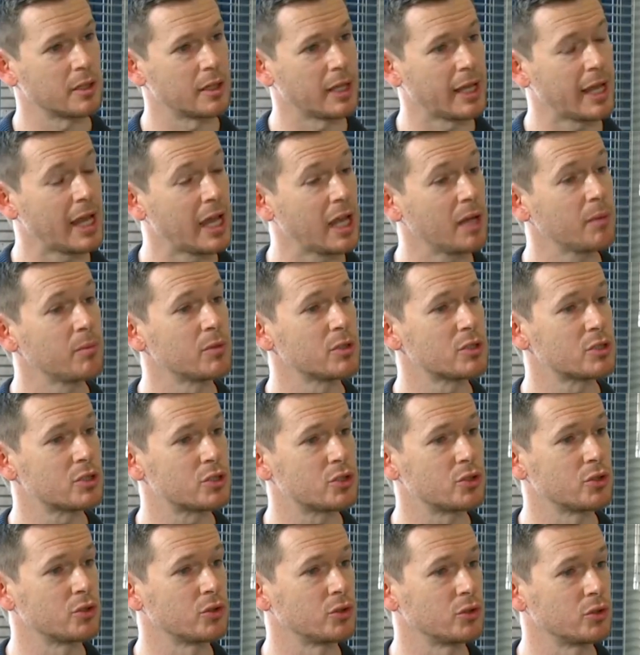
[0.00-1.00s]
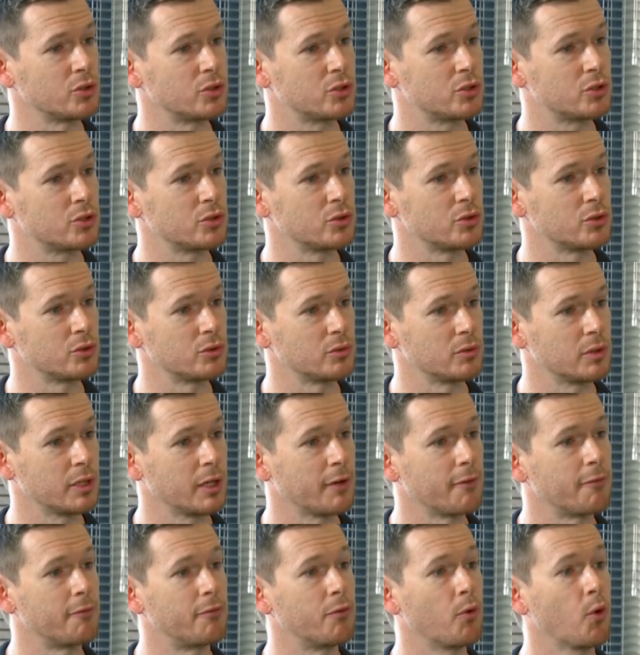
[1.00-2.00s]
the aim is to
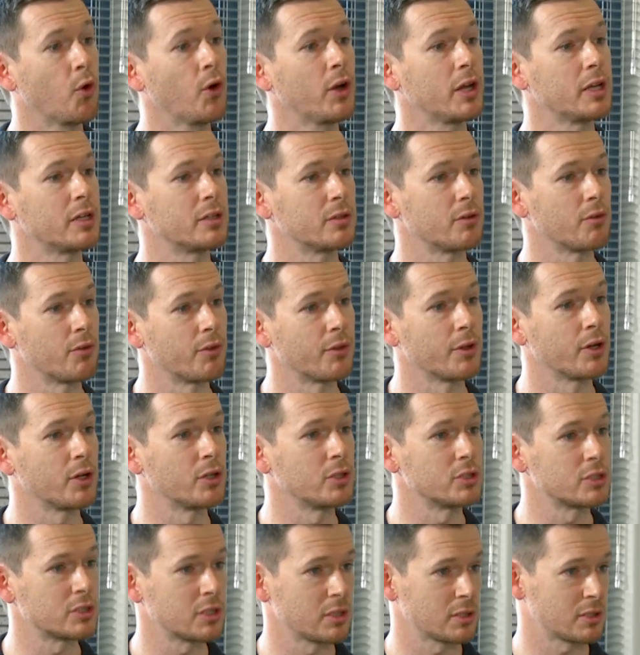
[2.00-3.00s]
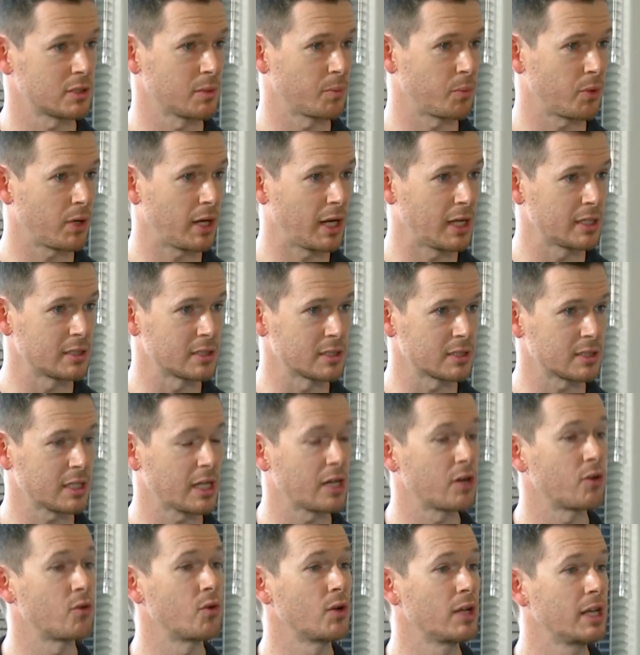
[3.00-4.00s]
avoid those surprises
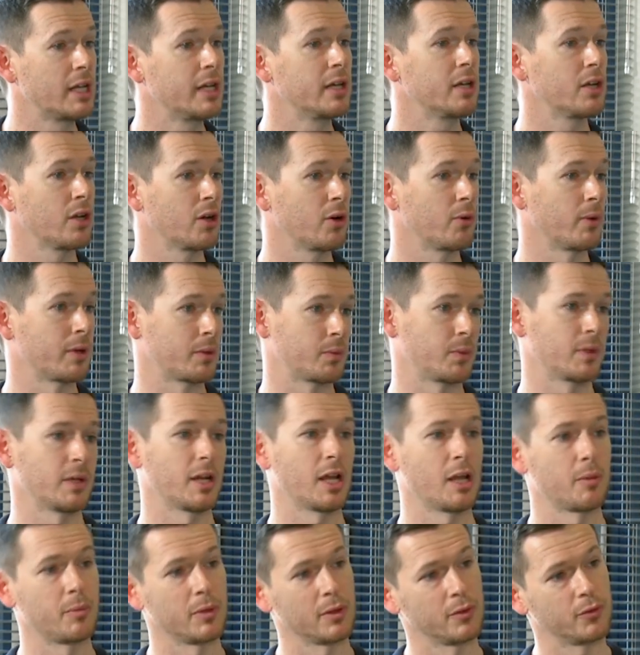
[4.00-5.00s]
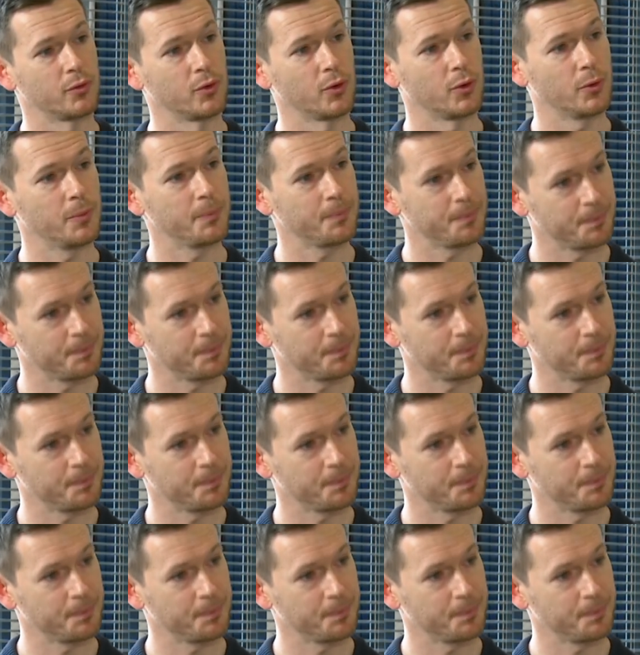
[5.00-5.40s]
and really know what we're aiming for.